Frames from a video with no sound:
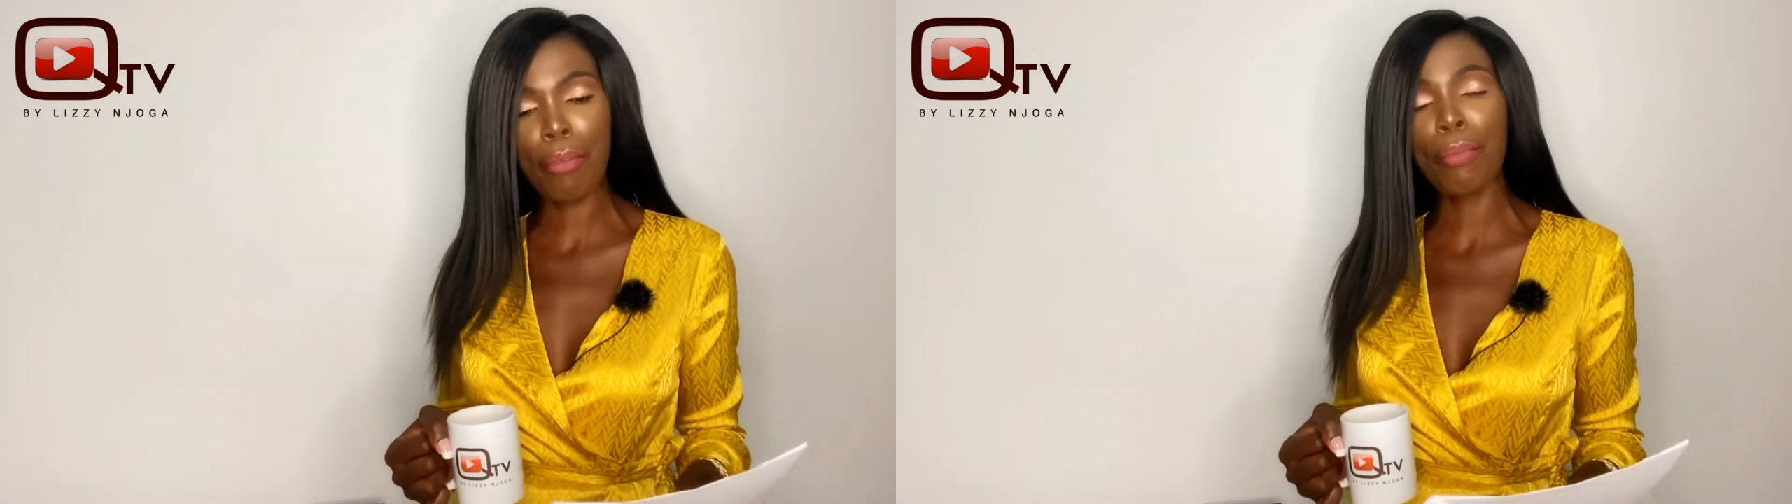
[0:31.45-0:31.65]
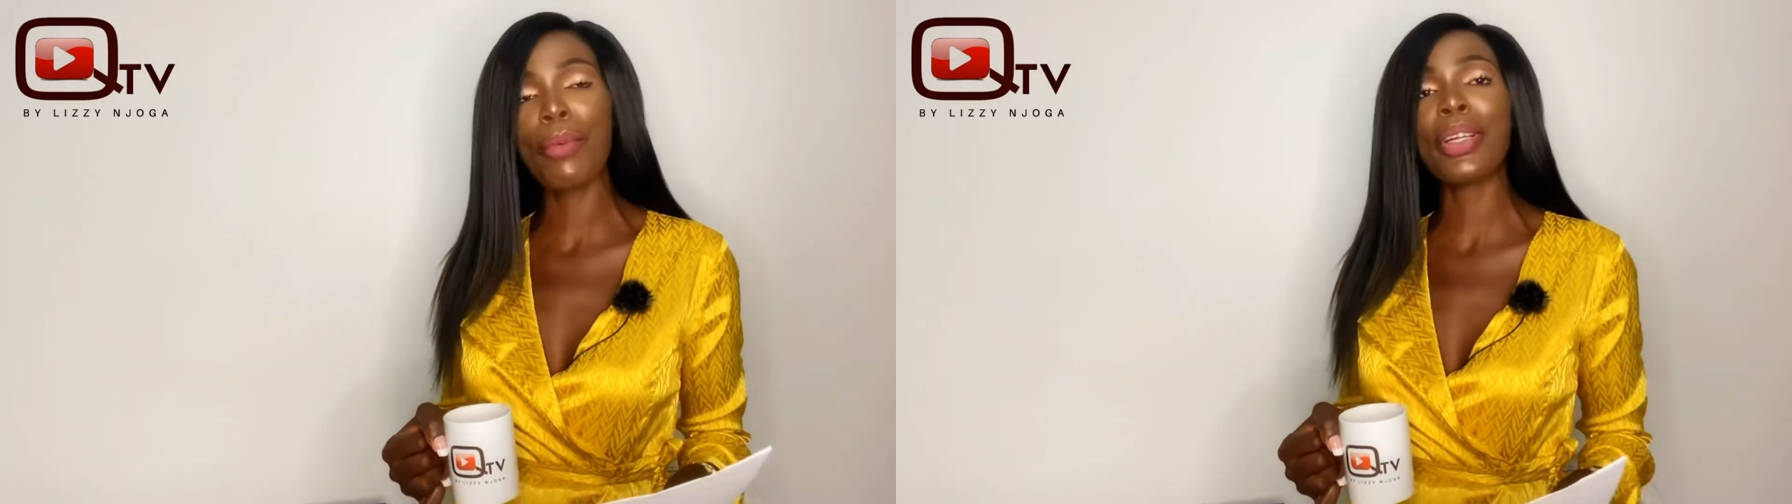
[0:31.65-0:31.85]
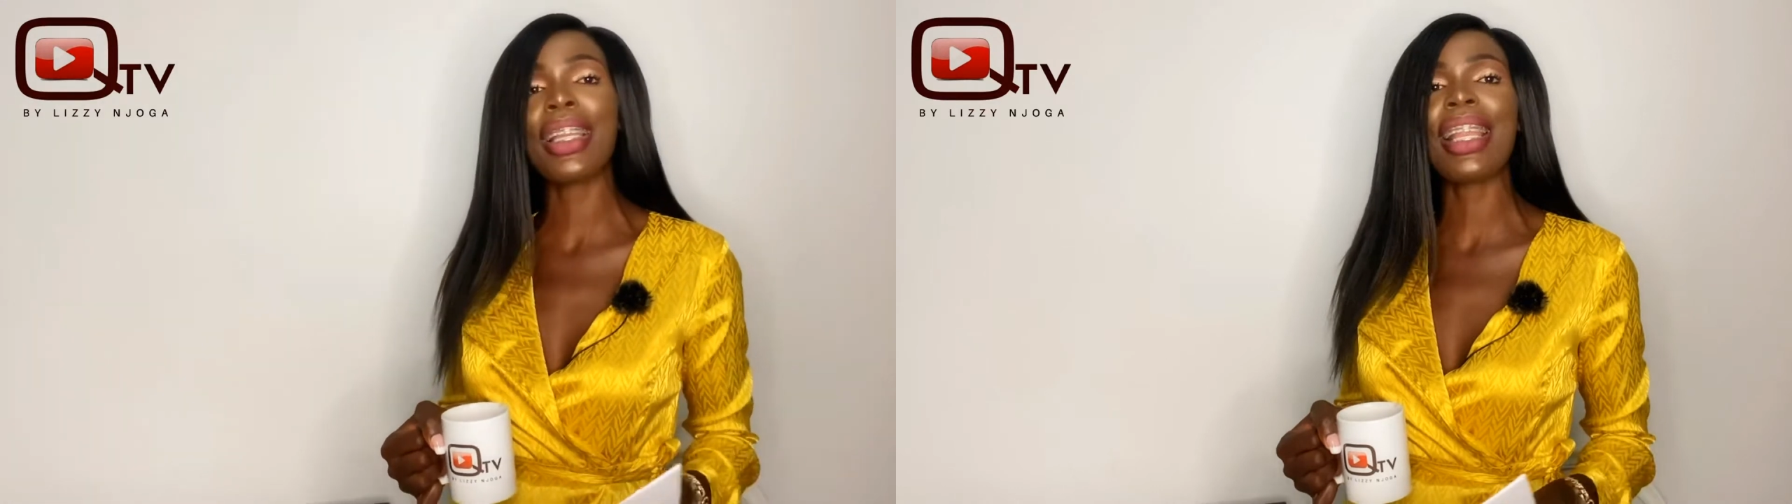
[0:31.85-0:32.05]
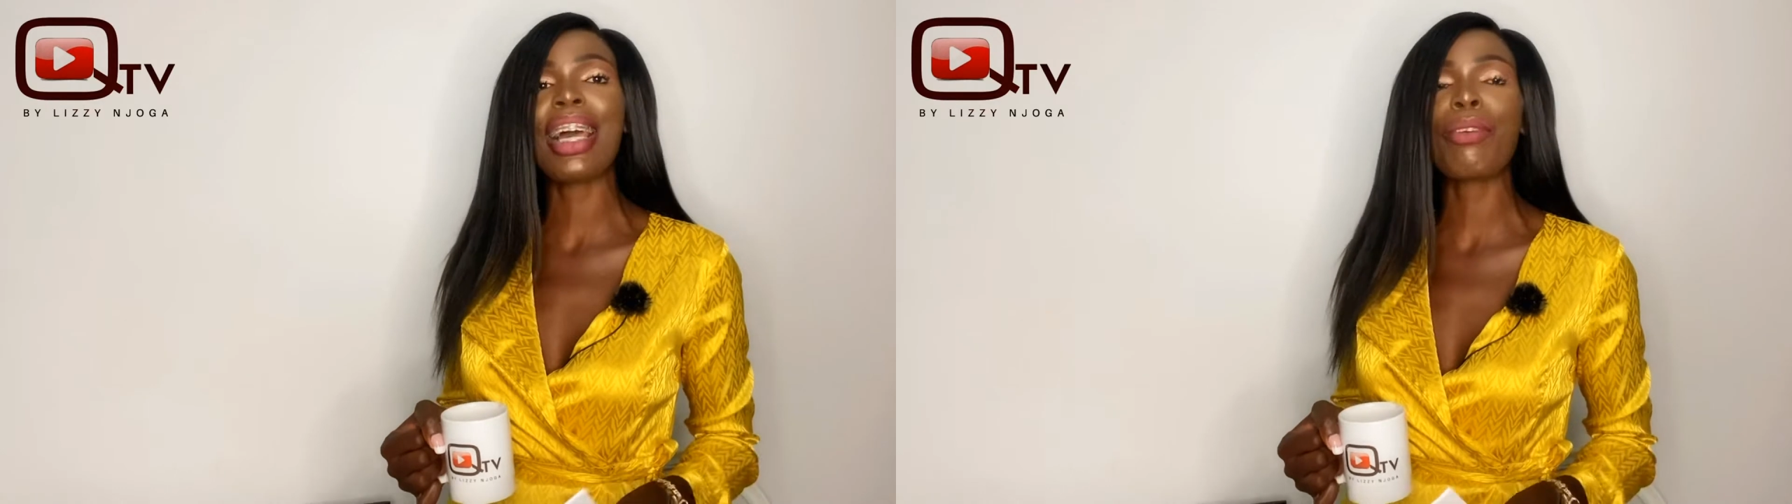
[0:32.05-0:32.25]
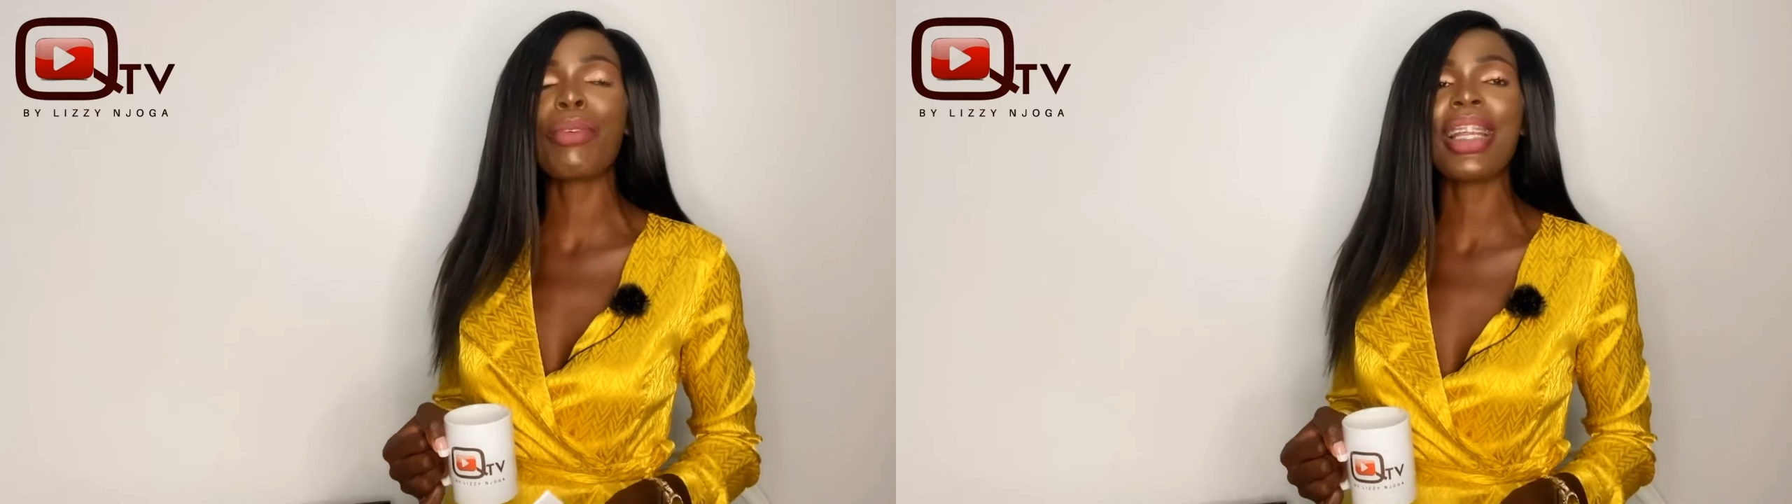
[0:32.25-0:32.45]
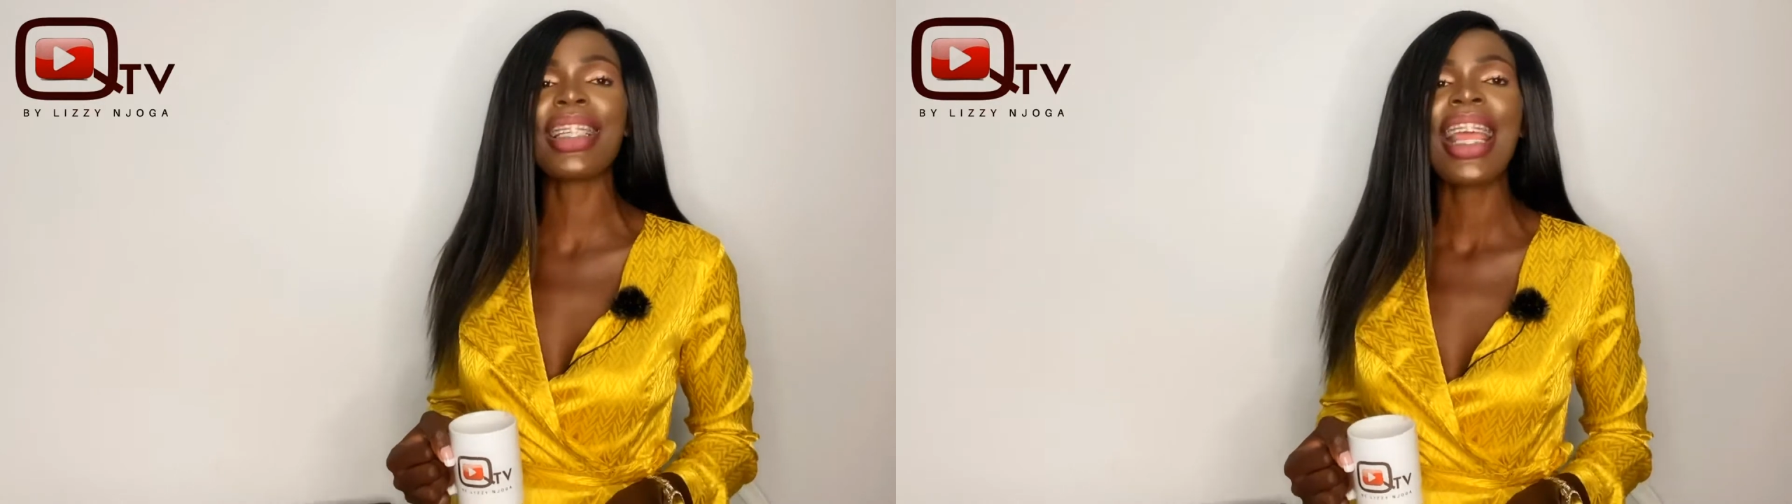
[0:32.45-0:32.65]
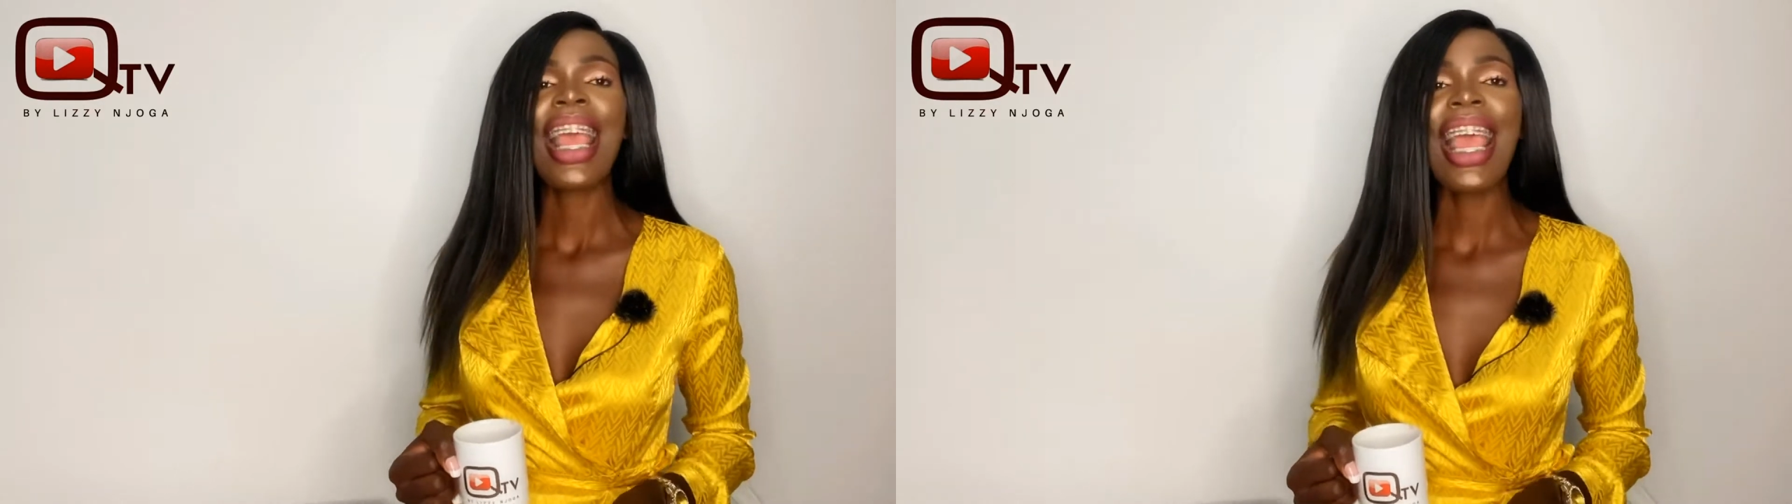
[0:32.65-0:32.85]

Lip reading: for body language